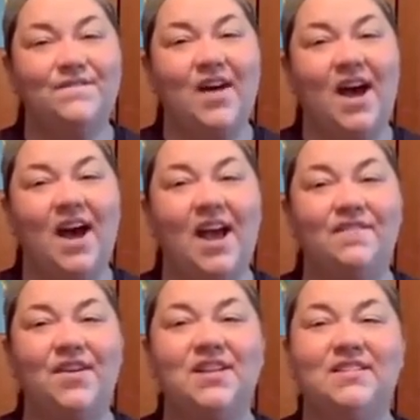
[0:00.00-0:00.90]

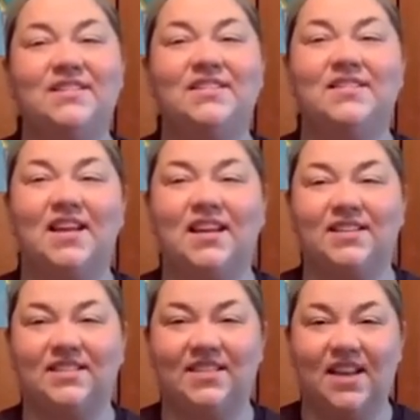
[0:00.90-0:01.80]
five,
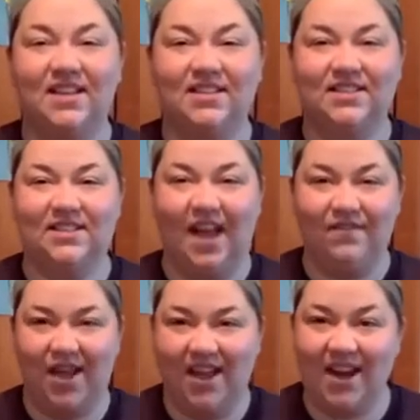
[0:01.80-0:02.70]
six,
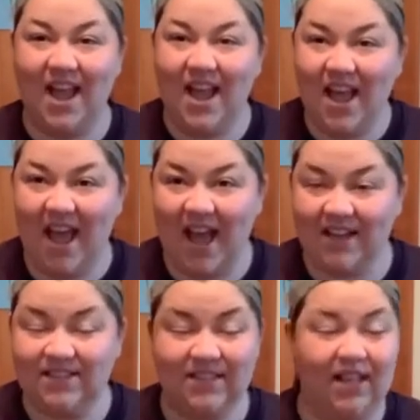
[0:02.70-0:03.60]
seven.
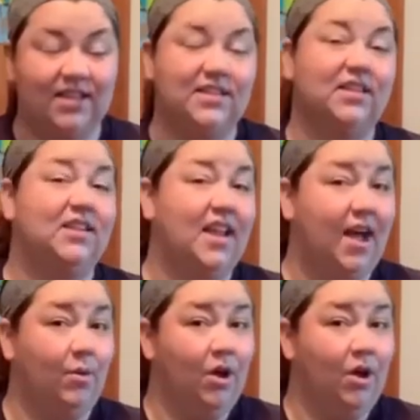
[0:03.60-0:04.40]
Excellent. Now,